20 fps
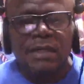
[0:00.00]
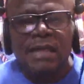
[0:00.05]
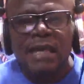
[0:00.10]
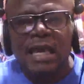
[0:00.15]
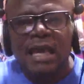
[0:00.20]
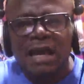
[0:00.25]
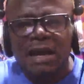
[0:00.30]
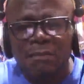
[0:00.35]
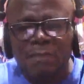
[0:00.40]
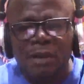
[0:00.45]

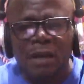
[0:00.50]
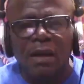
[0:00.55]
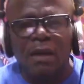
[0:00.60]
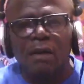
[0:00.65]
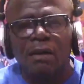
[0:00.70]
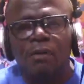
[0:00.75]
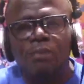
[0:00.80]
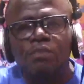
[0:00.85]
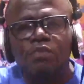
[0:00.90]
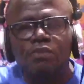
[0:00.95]
Emma
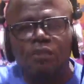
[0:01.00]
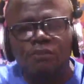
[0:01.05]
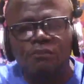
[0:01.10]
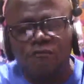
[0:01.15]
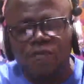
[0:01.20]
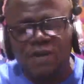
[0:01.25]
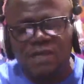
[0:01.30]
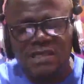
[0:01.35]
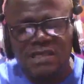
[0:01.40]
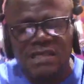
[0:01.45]

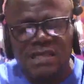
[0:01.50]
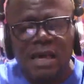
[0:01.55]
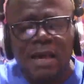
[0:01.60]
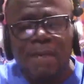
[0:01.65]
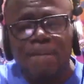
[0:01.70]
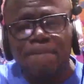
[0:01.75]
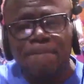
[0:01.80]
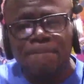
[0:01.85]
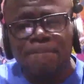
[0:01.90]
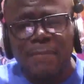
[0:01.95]

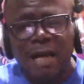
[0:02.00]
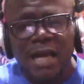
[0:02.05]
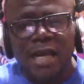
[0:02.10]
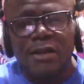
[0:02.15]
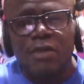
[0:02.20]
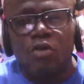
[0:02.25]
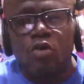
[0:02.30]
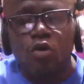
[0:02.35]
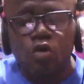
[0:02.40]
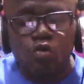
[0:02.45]
Professor
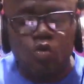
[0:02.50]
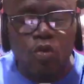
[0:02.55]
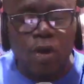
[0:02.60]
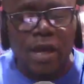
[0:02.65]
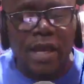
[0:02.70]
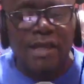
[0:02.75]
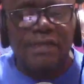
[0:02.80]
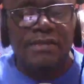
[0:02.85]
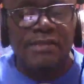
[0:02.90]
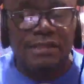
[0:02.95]
Mike
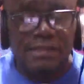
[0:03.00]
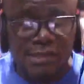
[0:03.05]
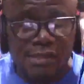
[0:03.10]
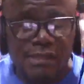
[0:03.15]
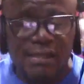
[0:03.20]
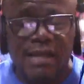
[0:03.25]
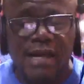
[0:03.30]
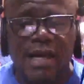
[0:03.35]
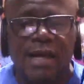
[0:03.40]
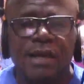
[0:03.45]
Okwe
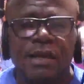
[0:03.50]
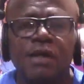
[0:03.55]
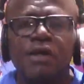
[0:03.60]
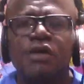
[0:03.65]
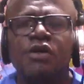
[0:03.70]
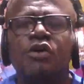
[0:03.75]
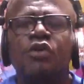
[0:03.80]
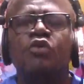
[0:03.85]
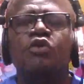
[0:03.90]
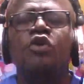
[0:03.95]
Senior
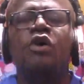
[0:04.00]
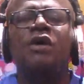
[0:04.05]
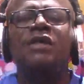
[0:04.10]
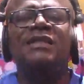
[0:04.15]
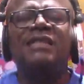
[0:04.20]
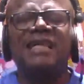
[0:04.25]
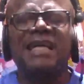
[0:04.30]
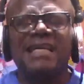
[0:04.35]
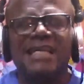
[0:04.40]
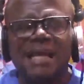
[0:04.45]
no
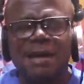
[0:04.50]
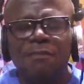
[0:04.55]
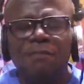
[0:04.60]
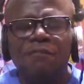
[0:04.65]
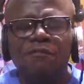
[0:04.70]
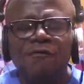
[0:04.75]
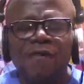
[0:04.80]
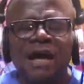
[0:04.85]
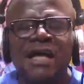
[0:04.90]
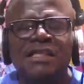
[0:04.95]
them
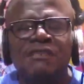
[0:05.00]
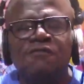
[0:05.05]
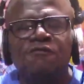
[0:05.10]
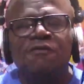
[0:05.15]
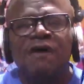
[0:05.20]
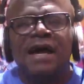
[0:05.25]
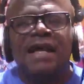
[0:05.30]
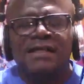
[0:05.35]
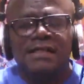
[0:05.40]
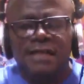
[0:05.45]
fact
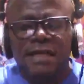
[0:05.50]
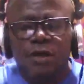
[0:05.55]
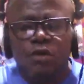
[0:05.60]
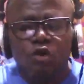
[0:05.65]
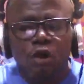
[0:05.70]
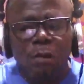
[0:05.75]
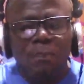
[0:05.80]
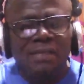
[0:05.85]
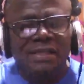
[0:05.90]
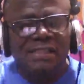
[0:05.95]
finding
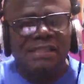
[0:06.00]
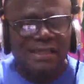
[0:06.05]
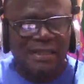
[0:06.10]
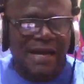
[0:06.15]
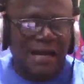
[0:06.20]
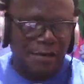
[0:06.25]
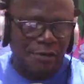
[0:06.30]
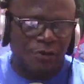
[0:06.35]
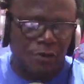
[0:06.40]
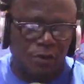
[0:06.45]
committee
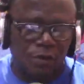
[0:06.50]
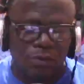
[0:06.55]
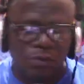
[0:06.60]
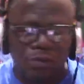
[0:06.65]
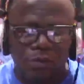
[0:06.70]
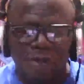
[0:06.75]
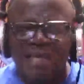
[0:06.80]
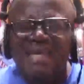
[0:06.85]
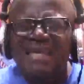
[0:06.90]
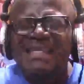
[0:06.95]
nano.
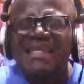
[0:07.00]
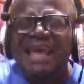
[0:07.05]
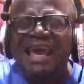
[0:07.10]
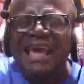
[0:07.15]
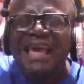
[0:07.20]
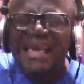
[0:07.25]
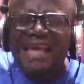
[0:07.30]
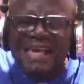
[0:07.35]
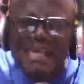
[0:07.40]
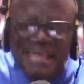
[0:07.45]
Na
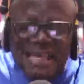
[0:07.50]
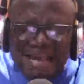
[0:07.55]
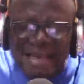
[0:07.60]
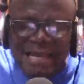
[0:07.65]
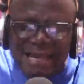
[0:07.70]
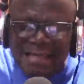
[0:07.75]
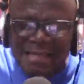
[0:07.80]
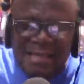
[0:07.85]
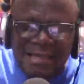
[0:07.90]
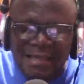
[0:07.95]

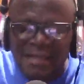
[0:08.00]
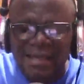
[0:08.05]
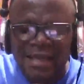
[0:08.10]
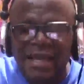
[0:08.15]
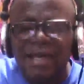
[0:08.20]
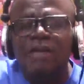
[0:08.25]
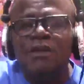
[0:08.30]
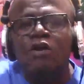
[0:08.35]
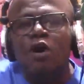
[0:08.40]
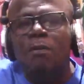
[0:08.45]
iyi
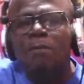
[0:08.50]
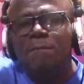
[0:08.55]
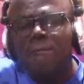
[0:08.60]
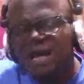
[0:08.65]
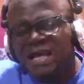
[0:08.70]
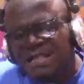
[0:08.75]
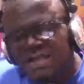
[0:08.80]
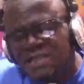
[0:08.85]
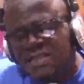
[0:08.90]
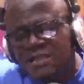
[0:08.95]
eno
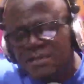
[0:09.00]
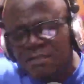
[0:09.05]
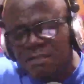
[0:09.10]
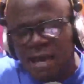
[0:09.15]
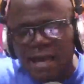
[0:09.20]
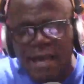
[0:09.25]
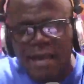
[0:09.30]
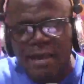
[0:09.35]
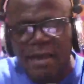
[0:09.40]
besima